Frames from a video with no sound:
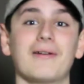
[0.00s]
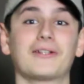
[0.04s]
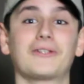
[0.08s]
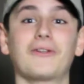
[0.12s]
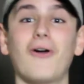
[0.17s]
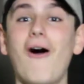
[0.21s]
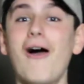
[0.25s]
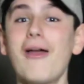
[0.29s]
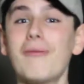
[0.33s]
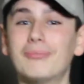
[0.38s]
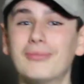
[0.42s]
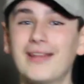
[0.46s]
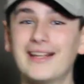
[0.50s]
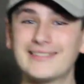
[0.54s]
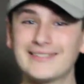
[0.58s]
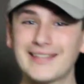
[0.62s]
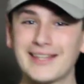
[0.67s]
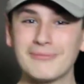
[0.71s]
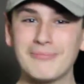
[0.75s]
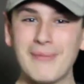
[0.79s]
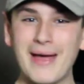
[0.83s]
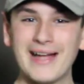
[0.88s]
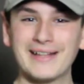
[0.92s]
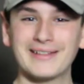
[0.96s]
God bless
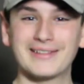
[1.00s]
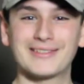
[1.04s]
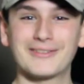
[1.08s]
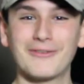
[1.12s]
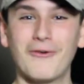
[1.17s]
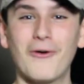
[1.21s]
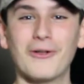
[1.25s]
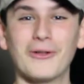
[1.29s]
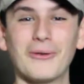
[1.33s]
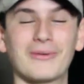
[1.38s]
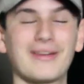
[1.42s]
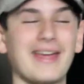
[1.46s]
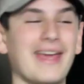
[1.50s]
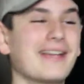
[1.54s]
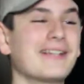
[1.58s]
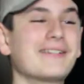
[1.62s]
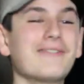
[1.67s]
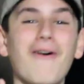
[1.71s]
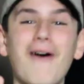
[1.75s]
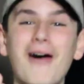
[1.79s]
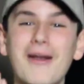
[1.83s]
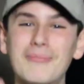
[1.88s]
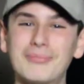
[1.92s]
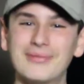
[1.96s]
this man's soul, okay?
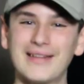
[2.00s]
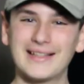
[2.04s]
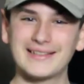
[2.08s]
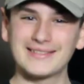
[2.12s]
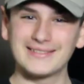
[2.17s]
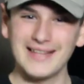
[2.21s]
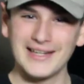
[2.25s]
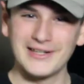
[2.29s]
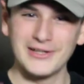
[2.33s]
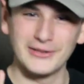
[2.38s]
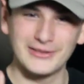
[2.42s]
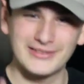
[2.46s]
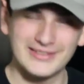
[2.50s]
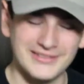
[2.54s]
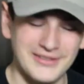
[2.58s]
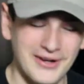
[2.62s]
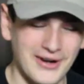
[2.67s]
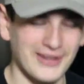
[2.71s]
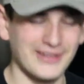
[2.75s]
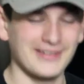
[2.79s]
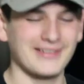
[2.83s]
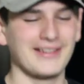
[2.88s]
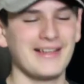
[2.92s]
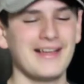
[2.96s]
God bless Leonard
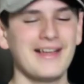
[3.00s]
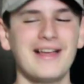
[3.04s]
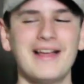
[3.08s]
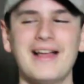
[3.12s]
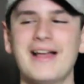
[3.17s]
Snart,